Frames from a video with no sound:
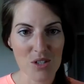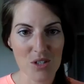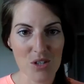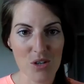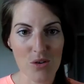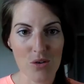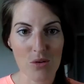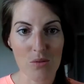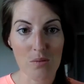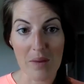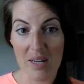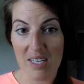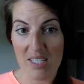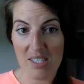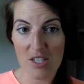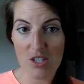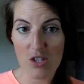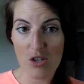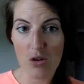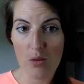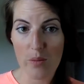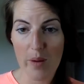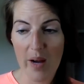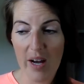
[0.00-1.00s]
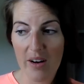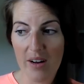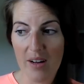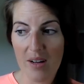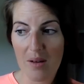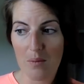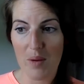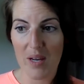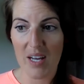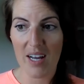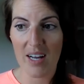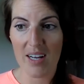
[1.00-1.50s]
to message you about it
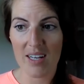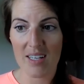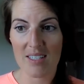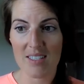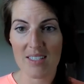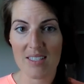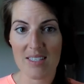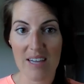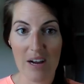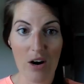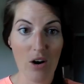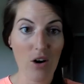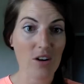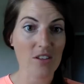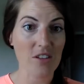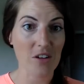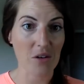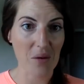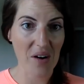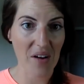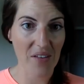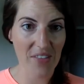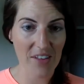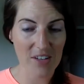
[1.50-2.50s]
because they are on their way out